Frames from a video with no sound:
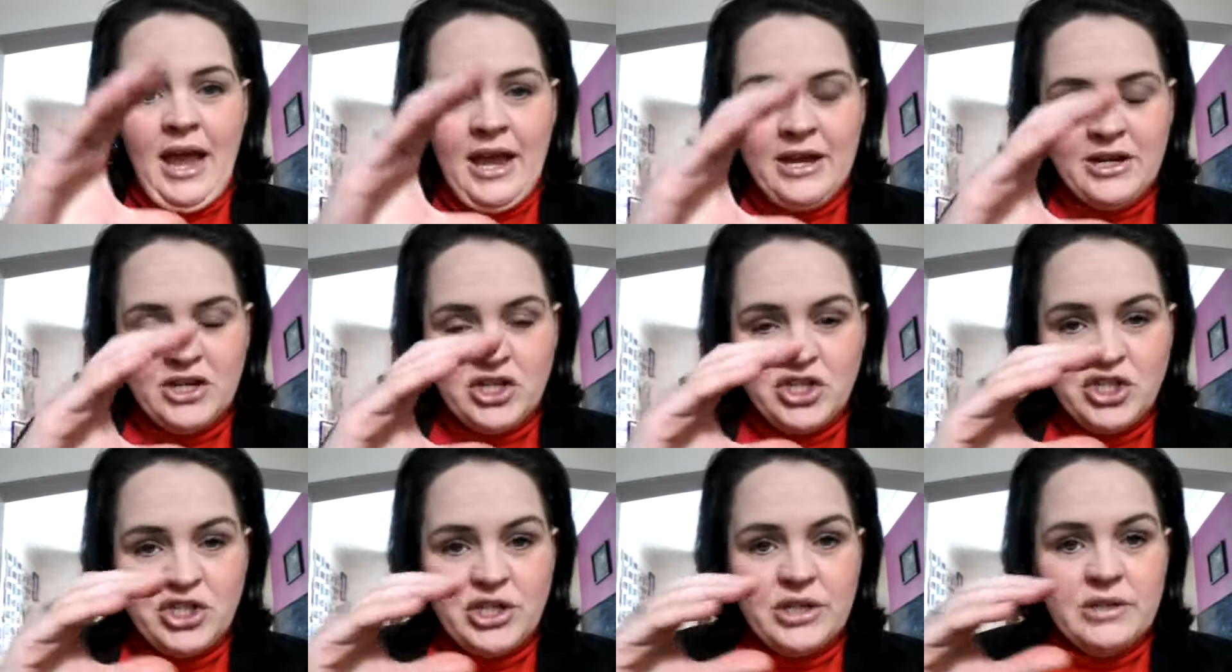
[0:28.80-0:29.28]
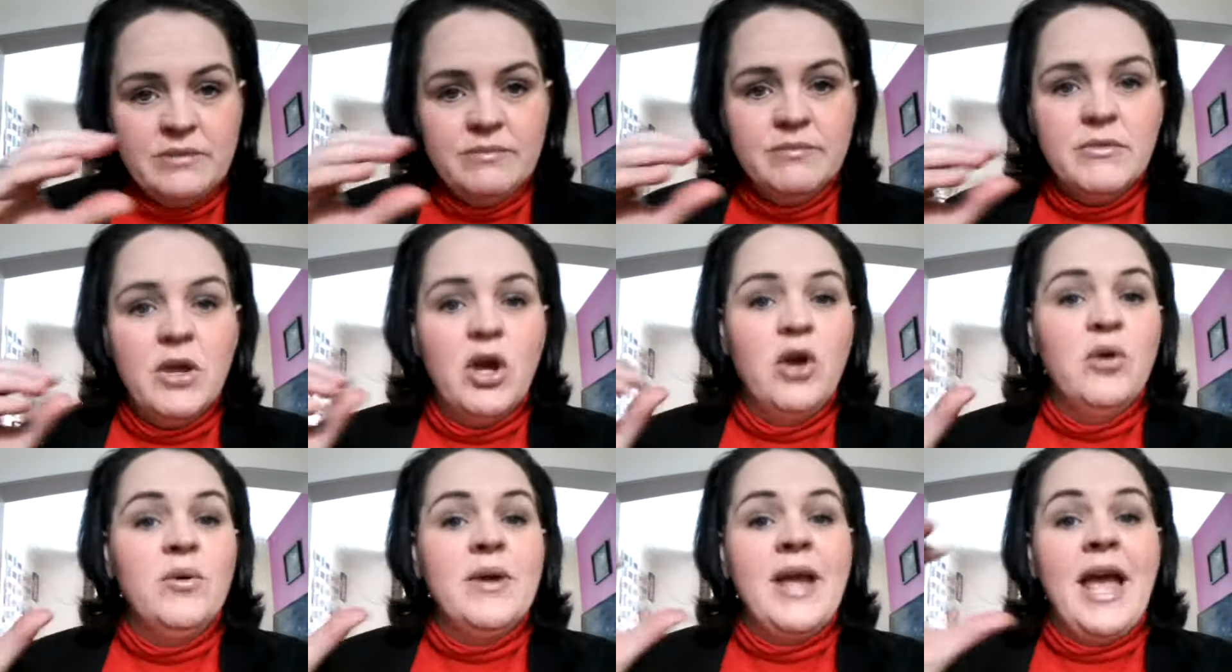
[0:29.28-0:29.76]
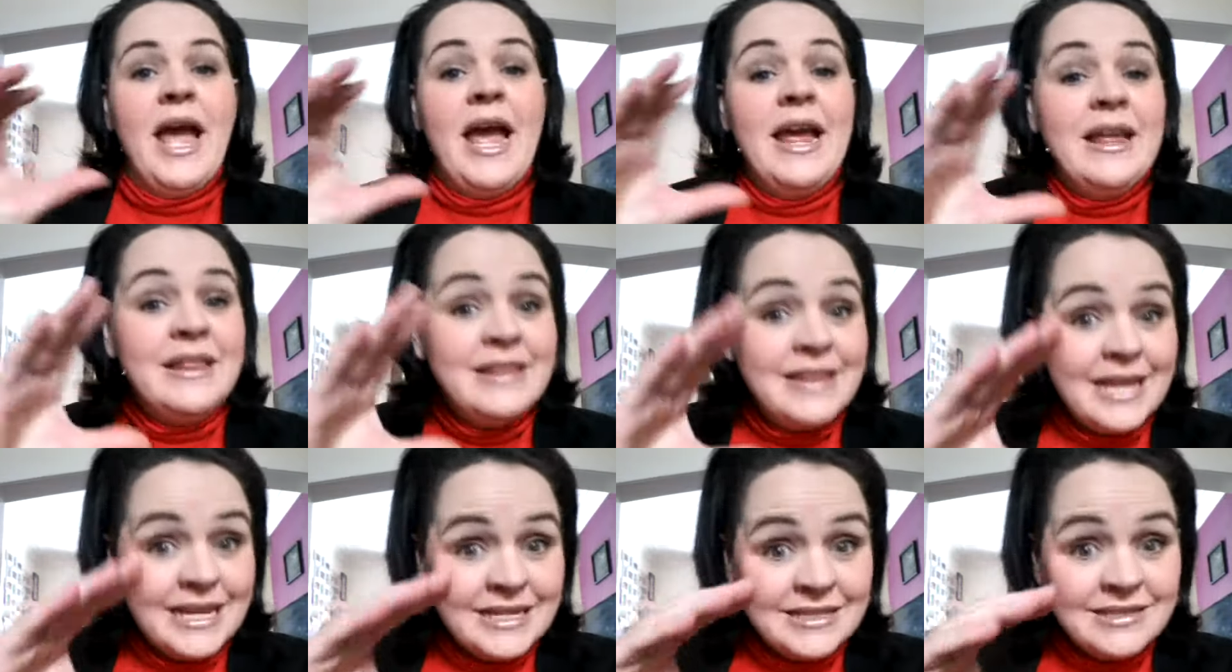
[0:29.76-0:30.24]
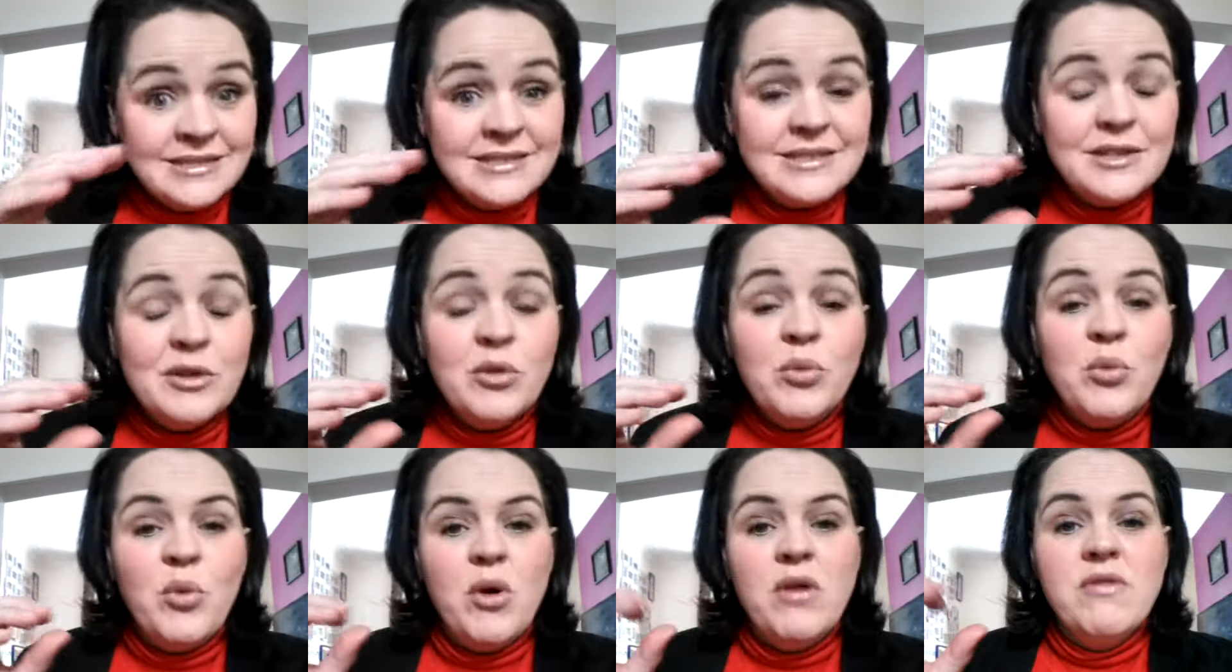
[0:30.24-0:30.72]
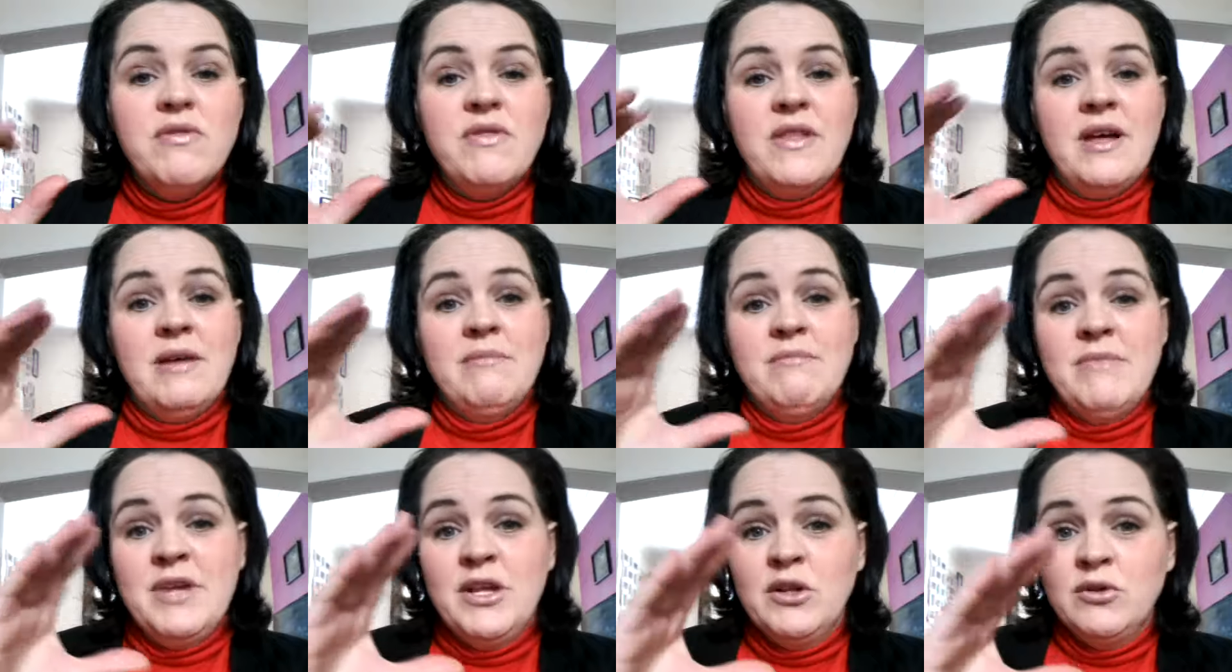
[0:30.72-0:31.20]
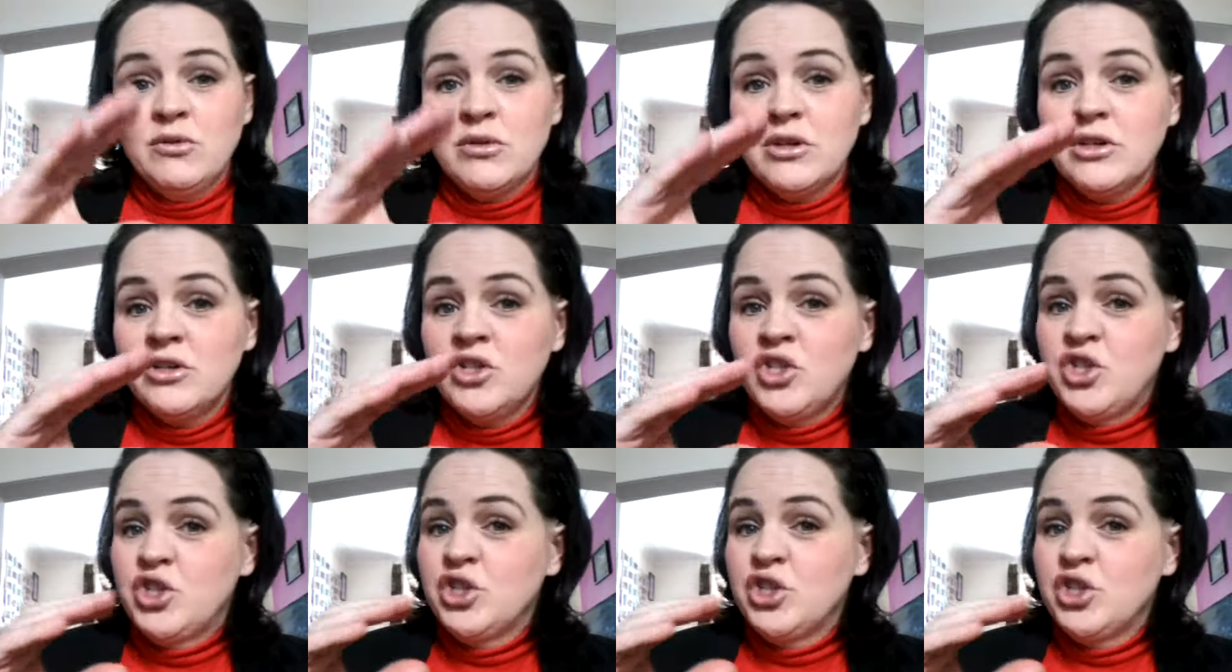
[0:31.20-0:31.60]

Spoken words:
action. Okay, they still want that milk.